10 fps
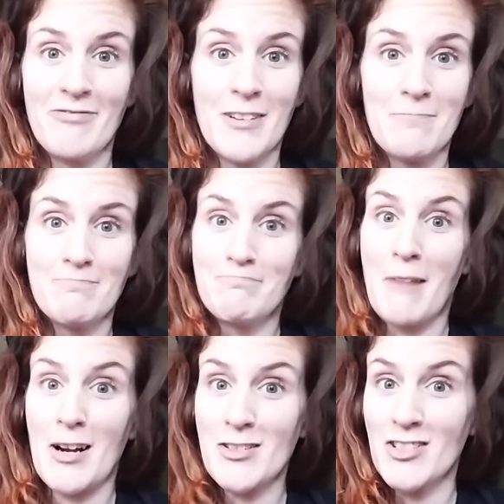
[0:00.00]
from
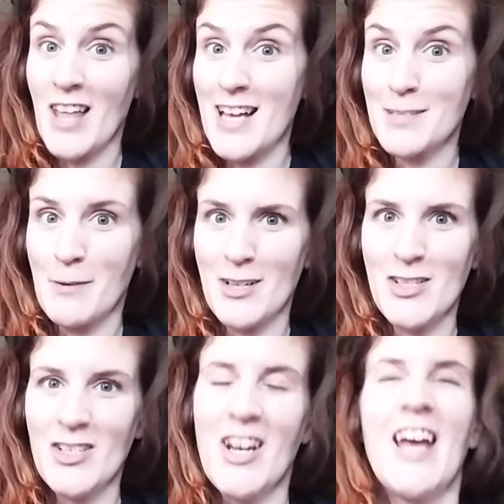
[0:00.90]
last
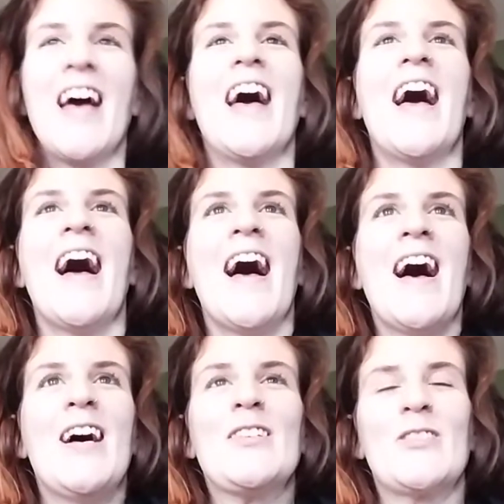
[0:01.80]
March.
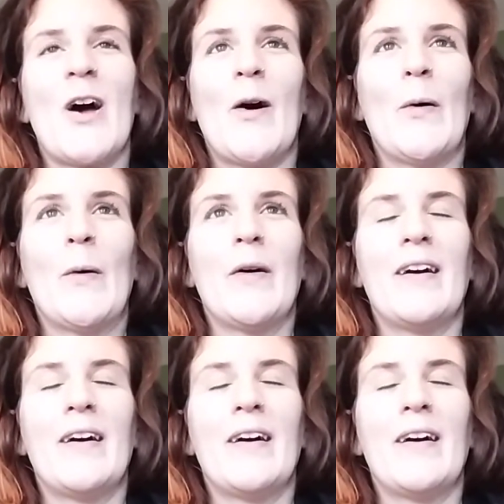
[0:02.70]
So,